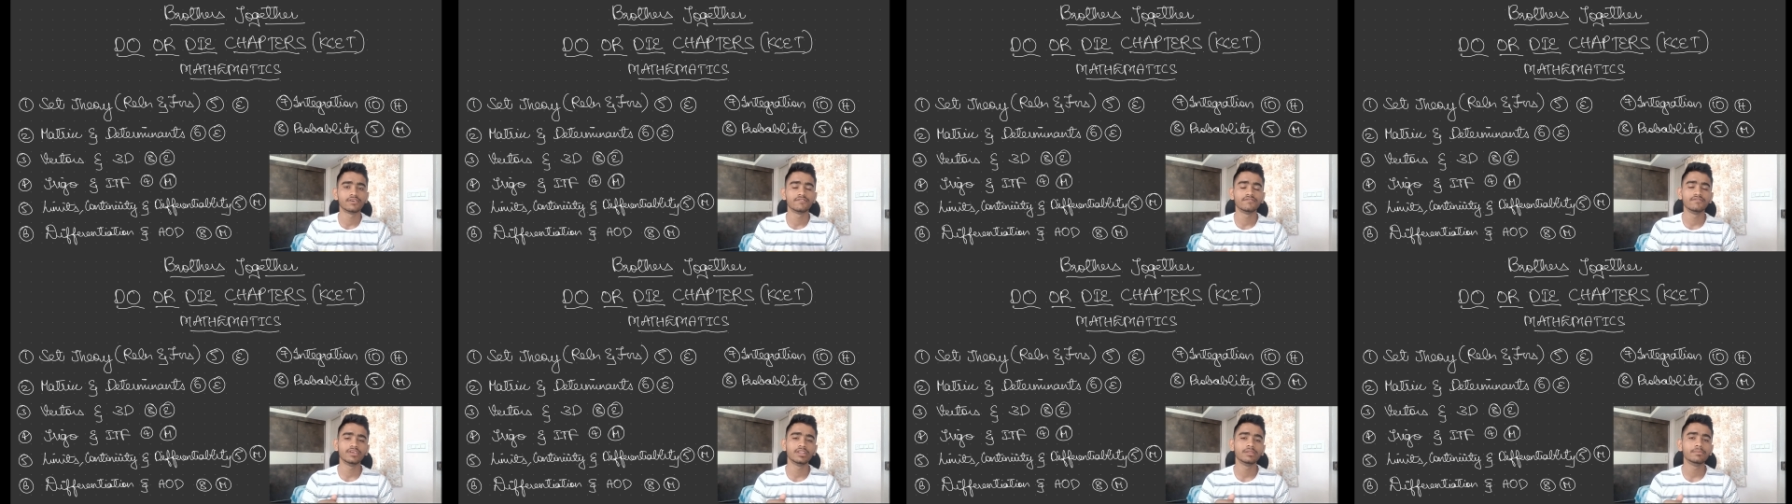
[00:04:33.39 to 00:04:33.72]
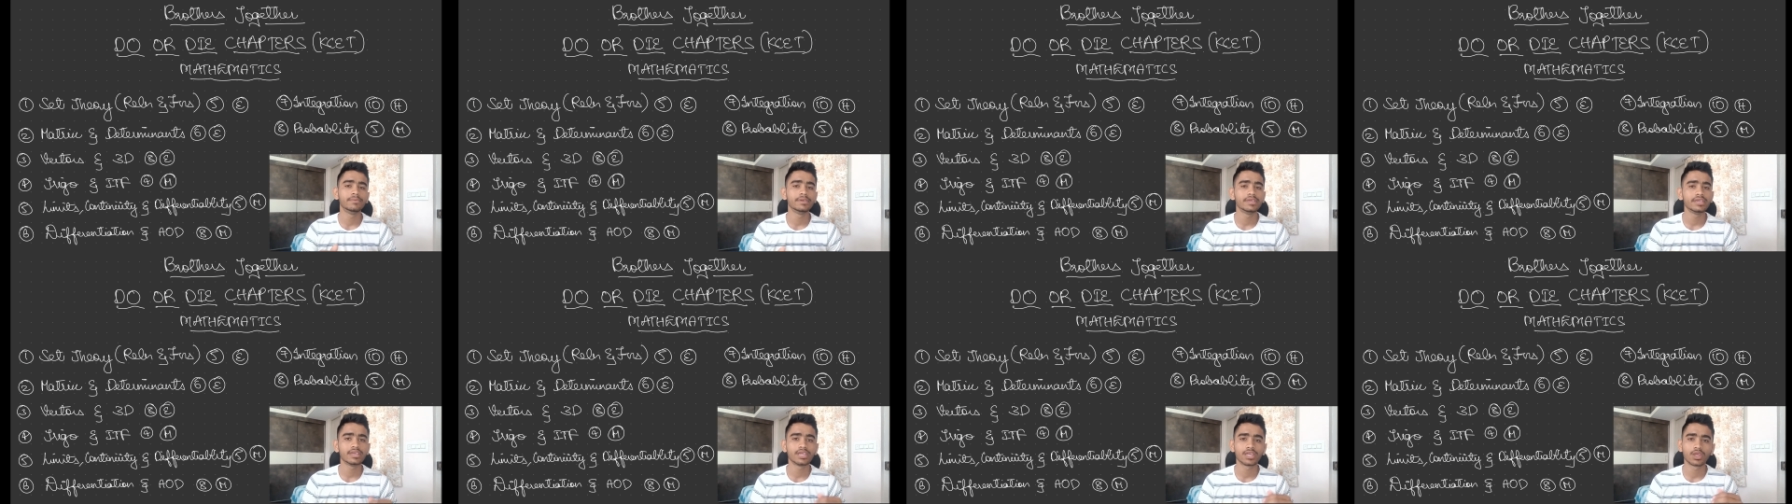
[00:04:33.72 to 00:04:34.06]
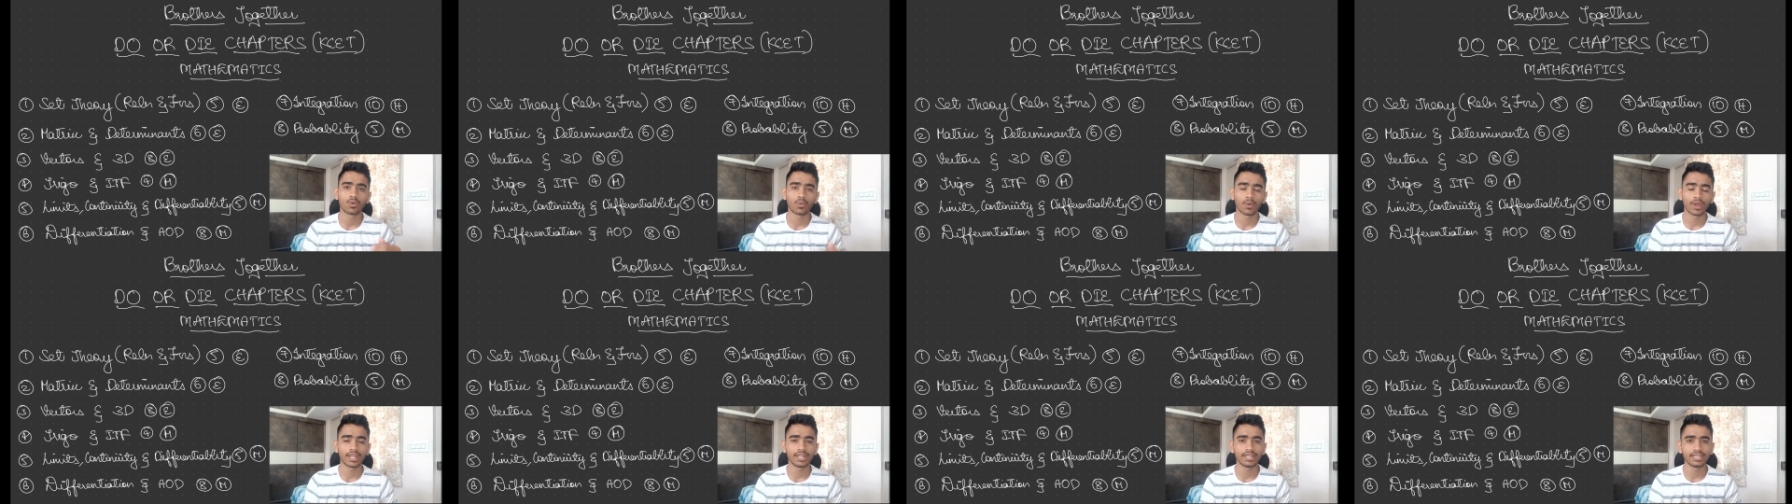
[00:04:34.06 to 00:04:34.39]
will be
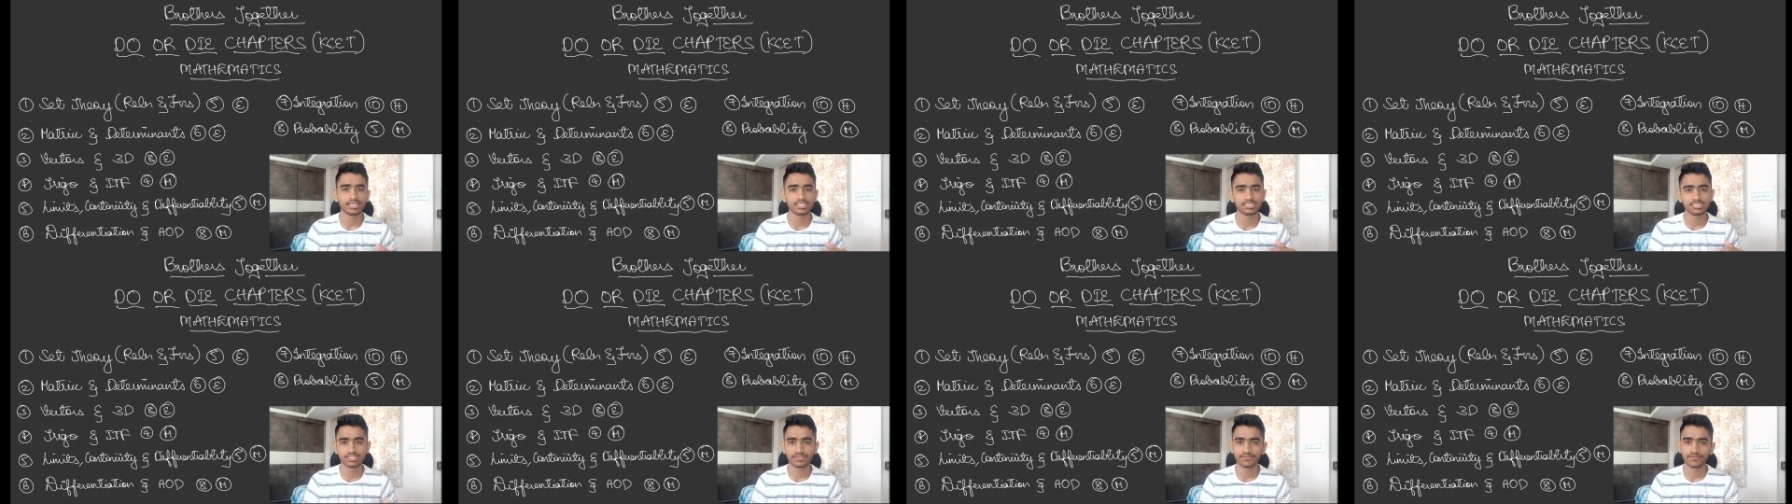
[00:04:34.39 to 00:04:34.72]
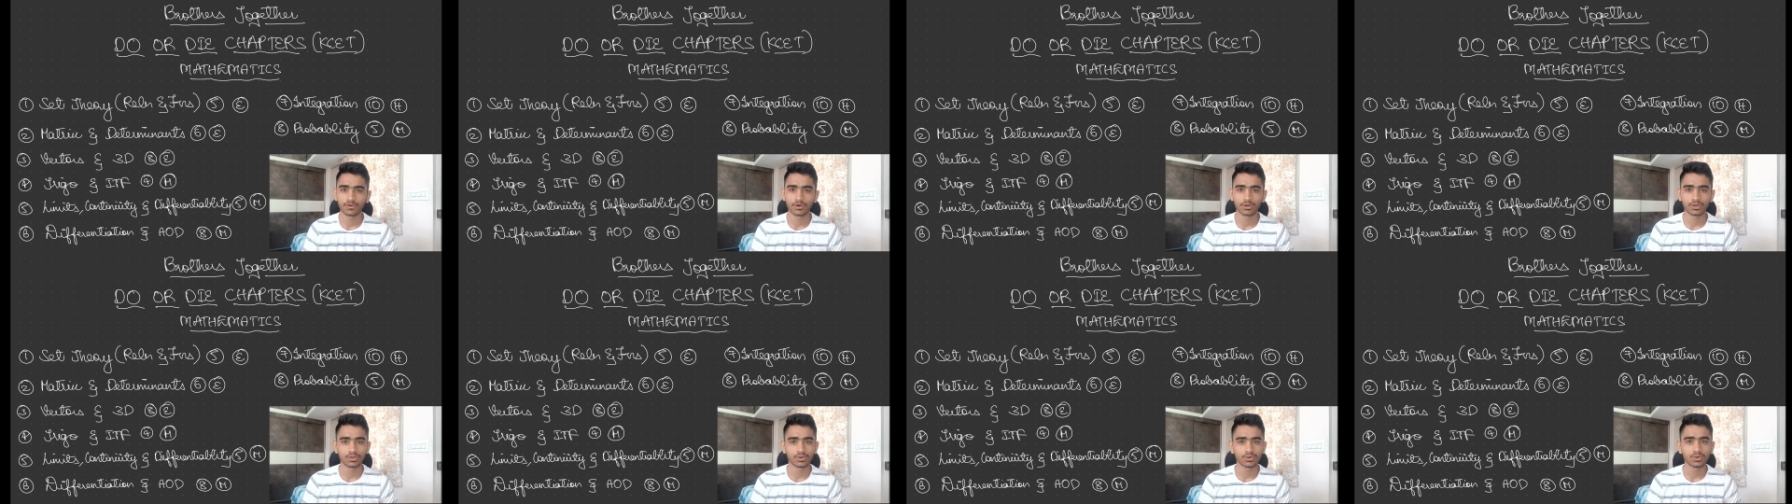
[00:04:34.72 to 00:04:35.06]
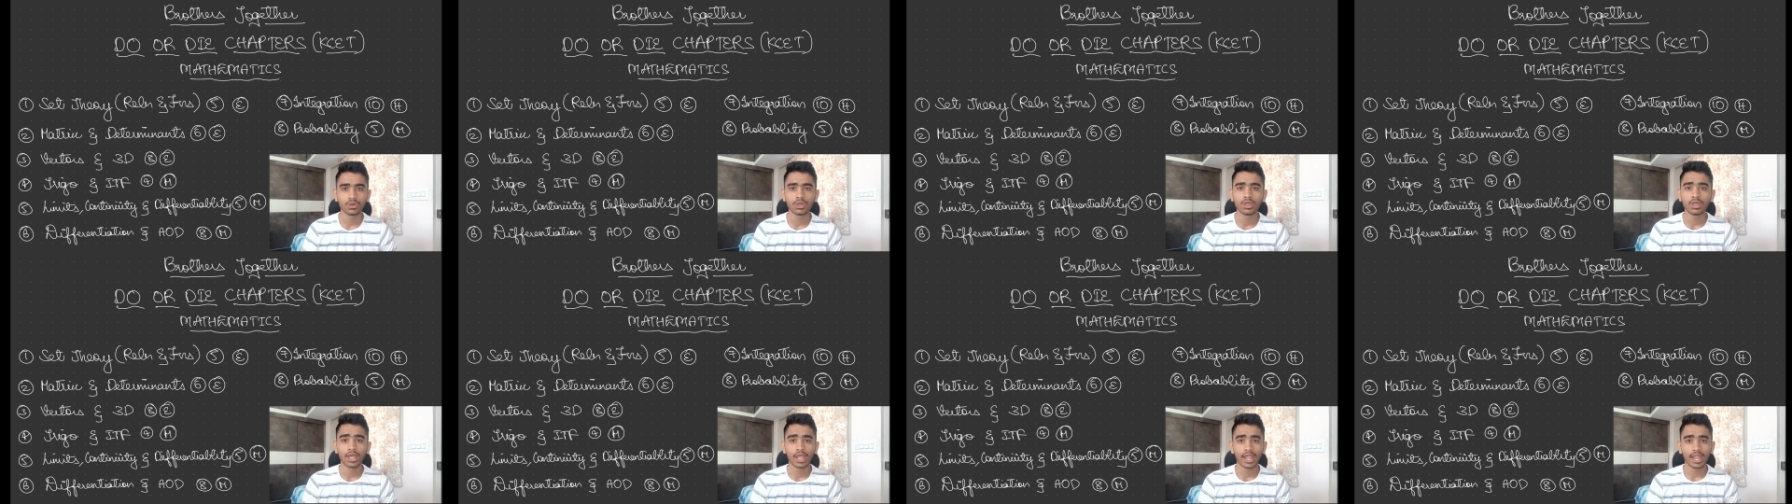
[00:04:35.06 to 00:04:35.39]
quite easy for you